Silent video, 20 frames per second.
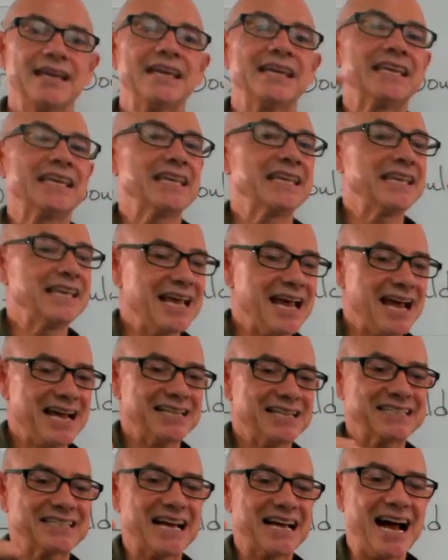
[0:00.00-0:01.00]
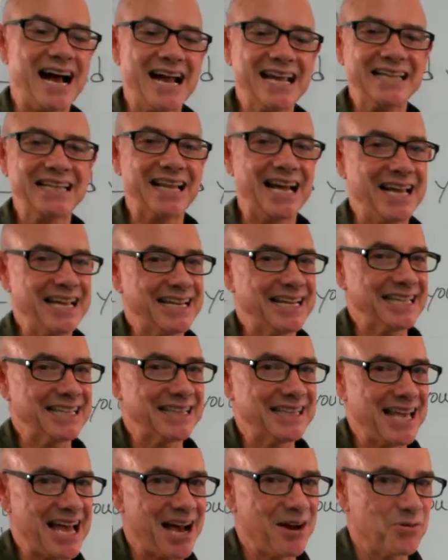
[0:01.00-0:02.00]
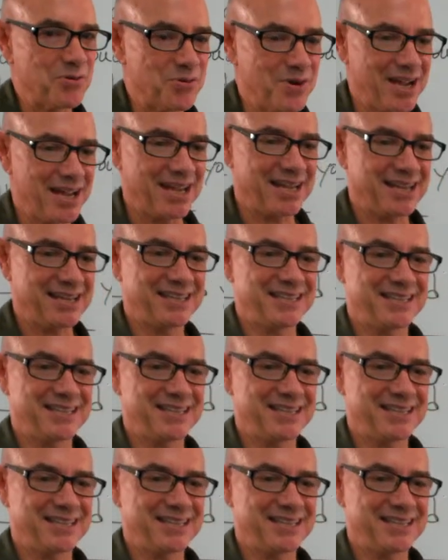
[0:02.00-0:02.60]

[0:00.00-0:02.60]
Yes, I like it that way.